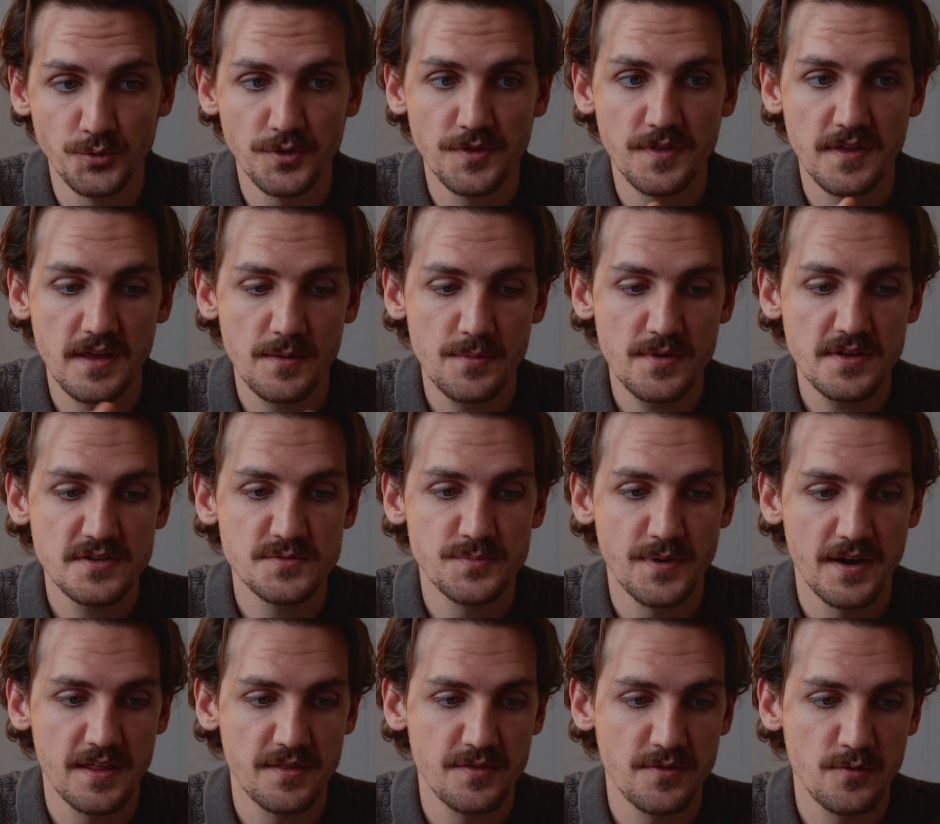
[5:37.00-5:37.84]
to the image,
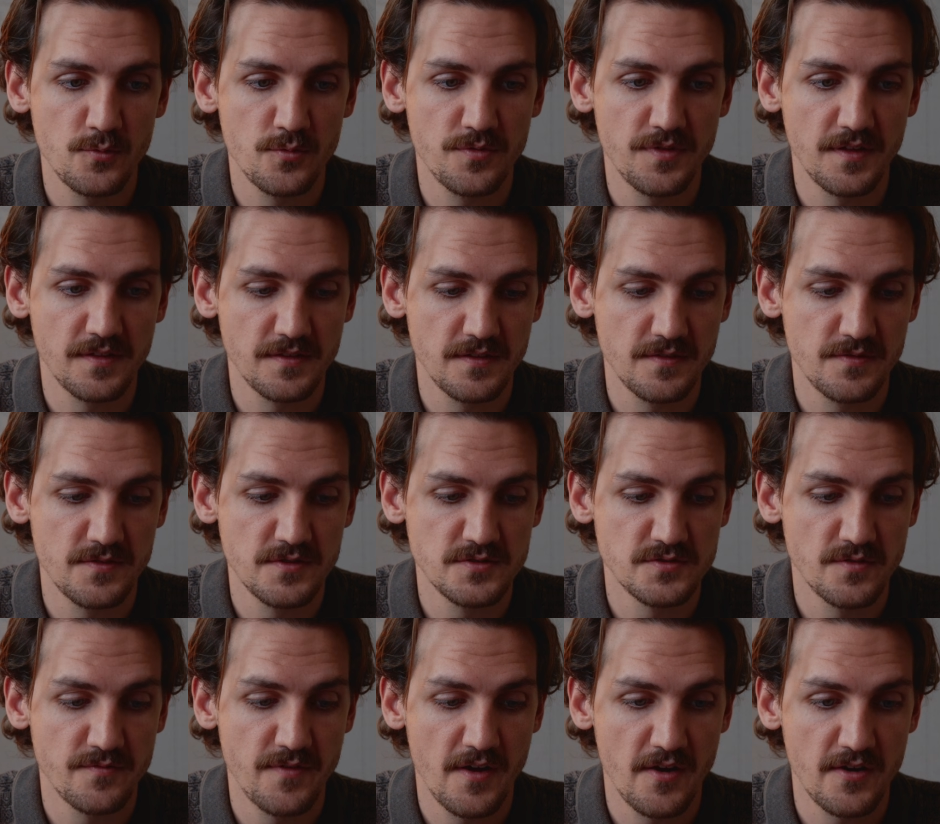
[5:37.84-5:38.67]
but I do think that
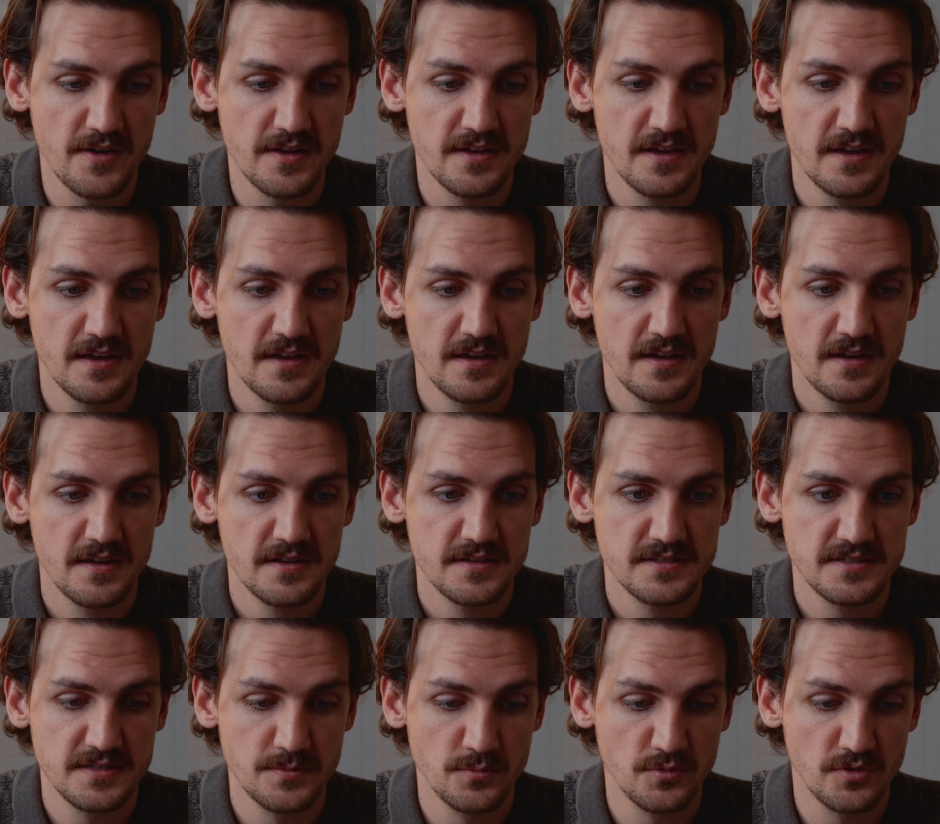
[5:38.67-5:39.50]
these are very
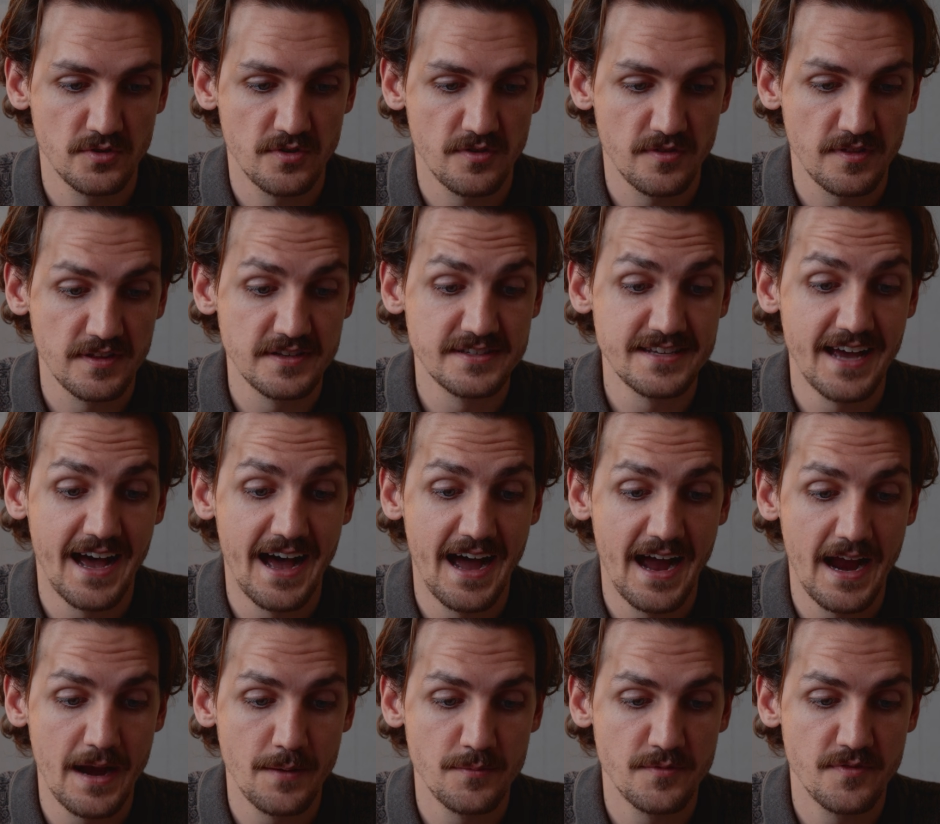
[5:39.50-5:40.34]
similarly
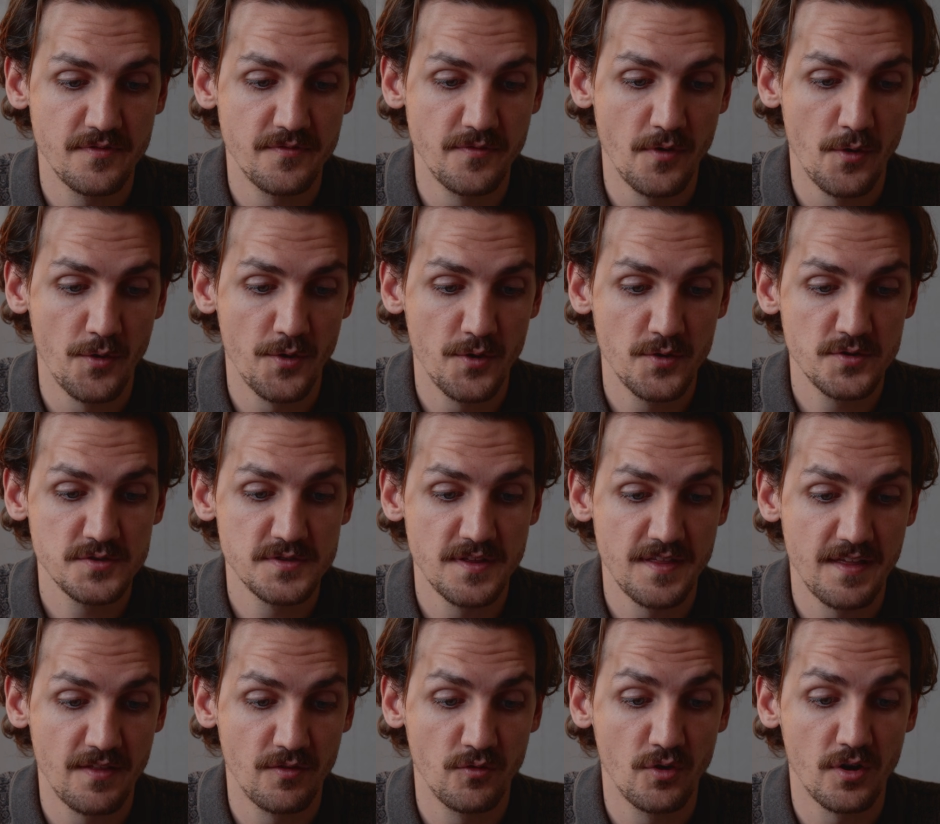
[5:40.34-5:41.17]
timed photos
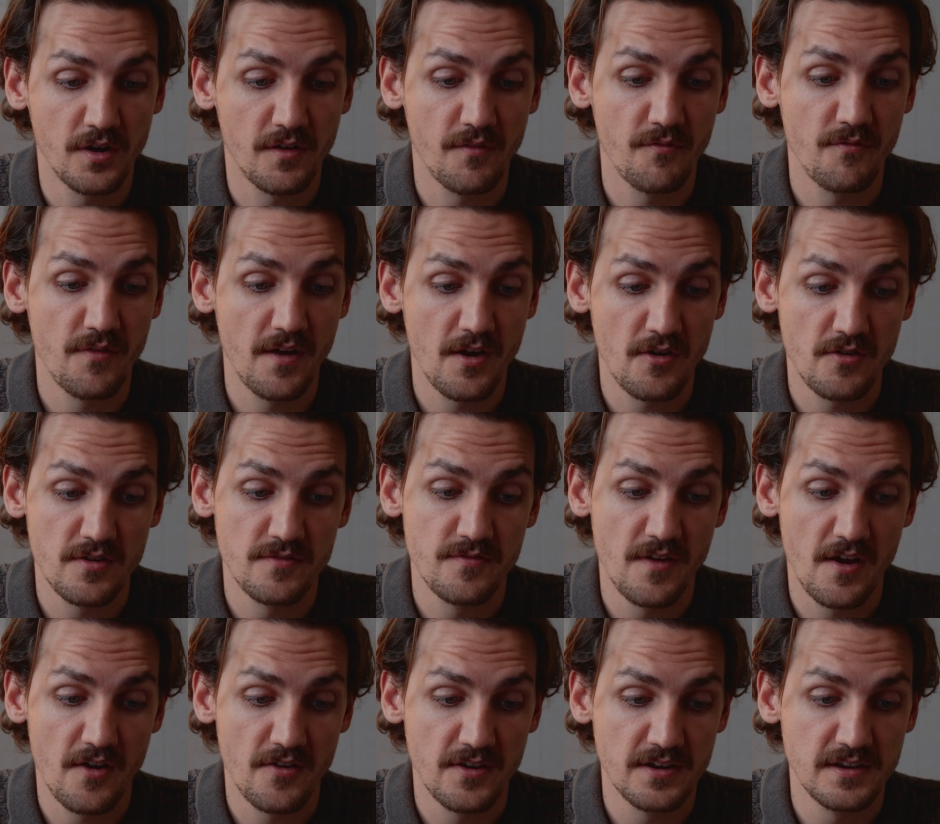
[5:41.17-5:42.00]
and they look very,
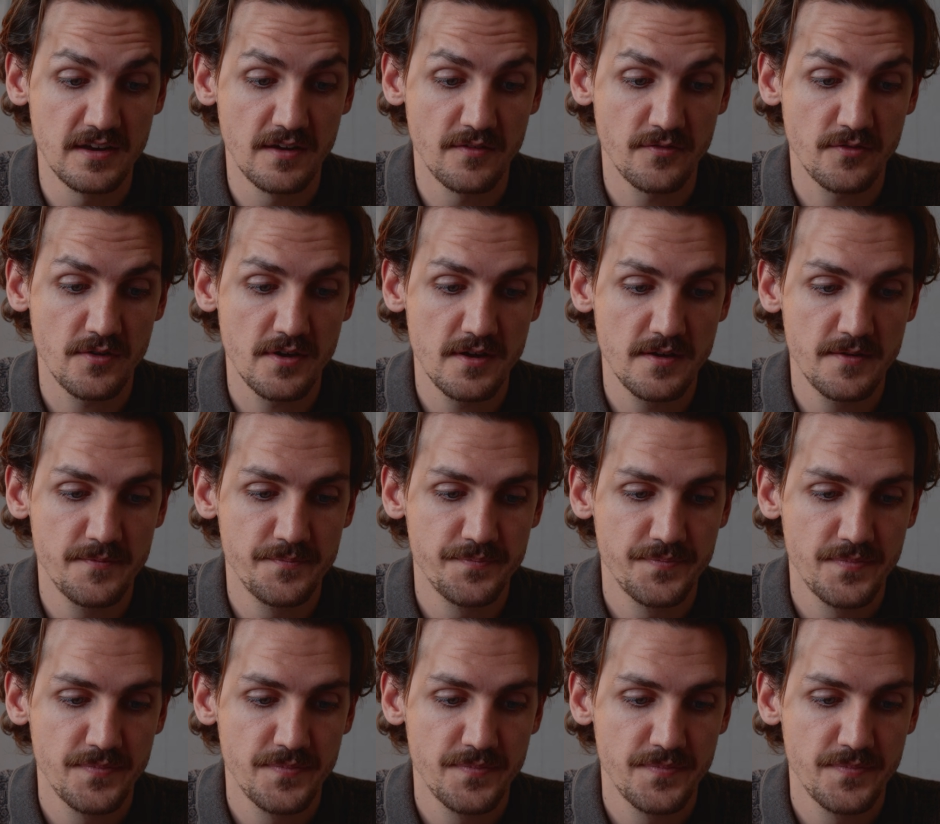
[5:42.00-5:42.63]
very different.